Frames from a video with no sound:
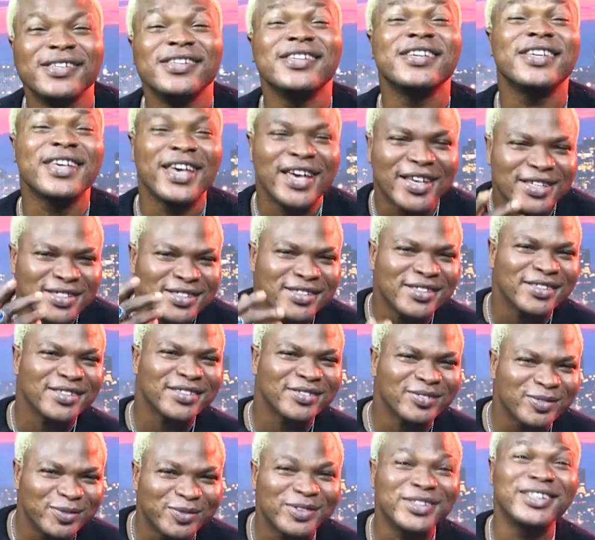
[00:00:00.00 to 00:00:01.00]
Yes,
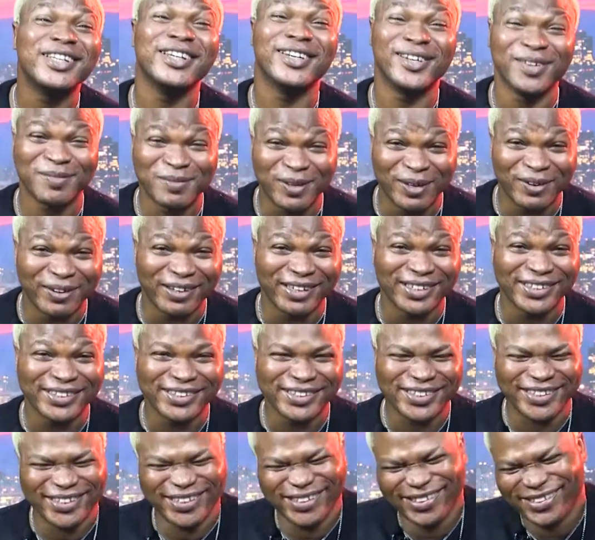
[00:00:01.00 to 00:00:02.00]
who feed the number one?
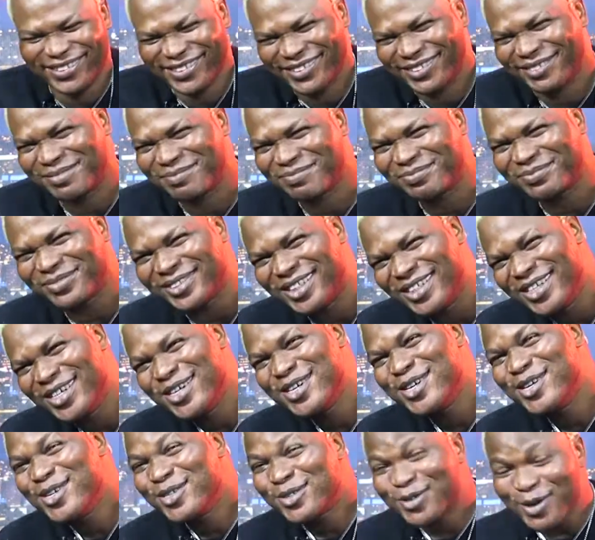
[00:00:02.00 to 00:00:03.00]

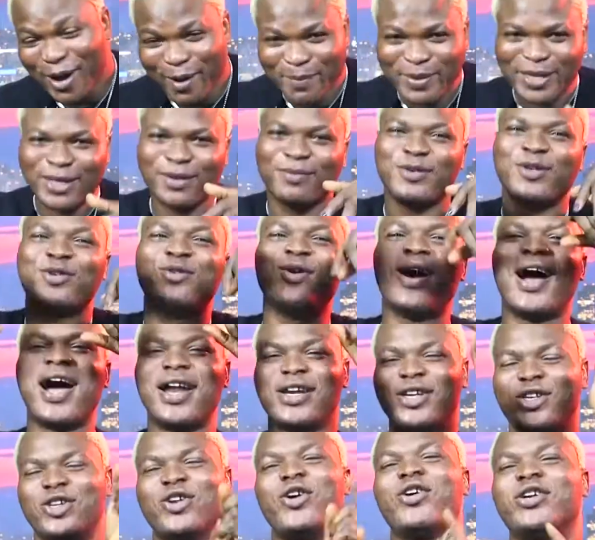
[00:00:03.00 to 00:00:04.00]
So, I'll be giving you
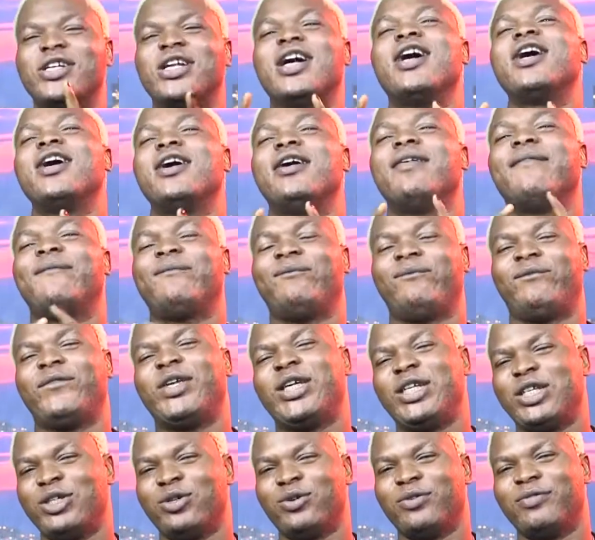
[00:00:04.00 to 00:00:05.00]
another
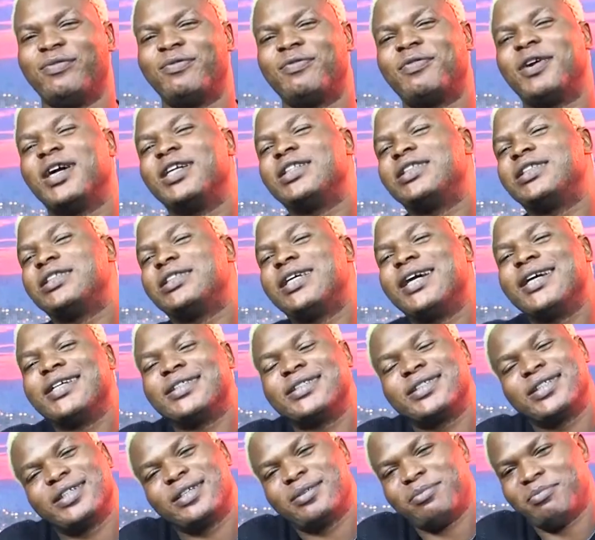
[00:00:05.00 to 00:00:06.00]
video.
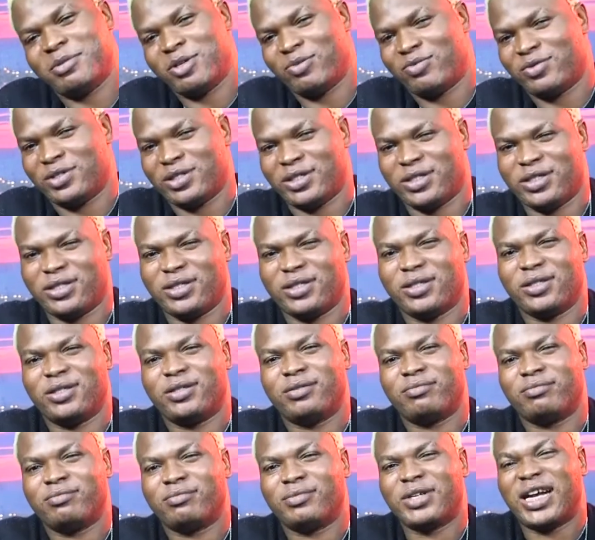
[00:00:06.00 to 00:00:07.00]
Fantastic music.
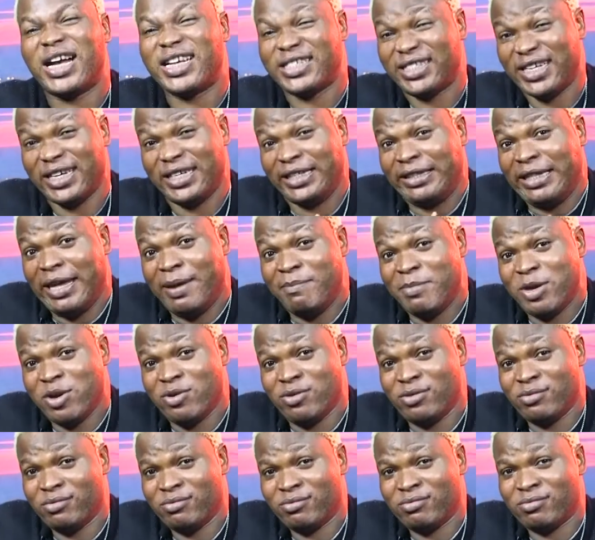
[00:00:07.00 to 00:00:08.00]
As they tell me,
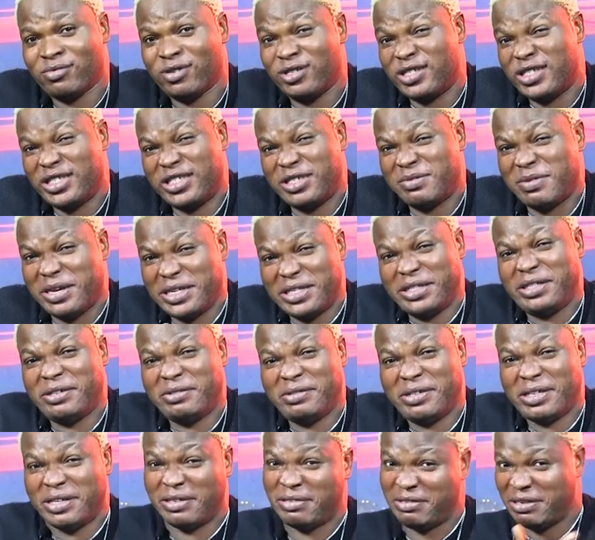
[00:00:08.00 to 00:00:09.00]
you, all this thing, what they
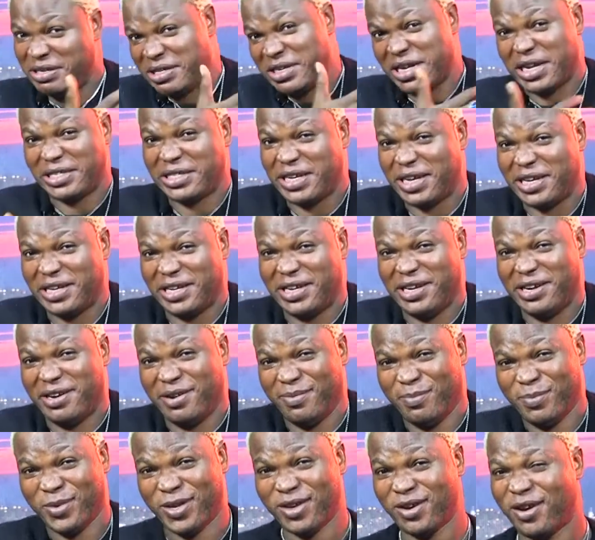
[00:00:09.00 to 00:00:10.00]
tell now. Now, as I
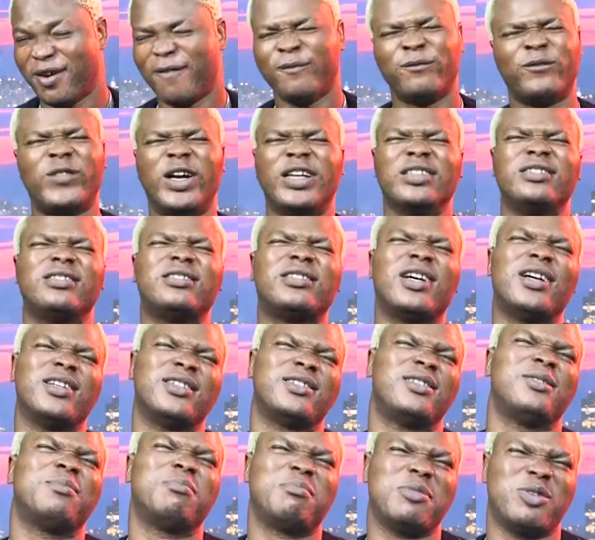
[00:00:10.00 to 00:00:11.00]
hear,
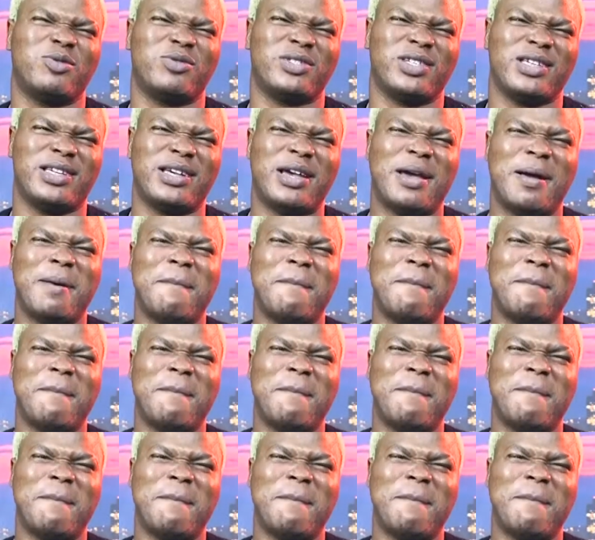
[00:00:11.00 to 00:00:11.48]
fantastic music.